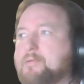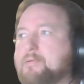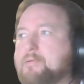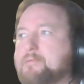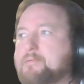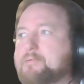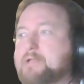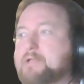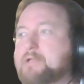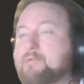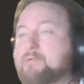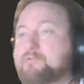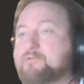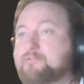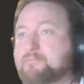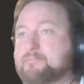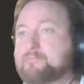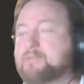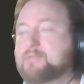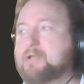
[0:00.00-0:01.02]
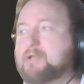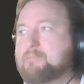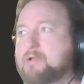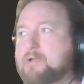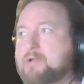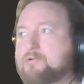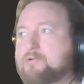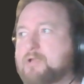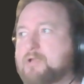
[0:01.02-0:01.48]
Now it's getting
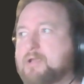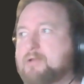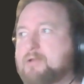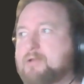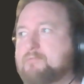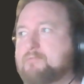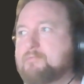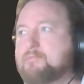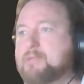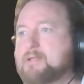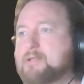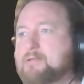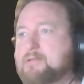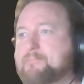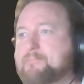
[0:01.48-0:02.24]
better again for me.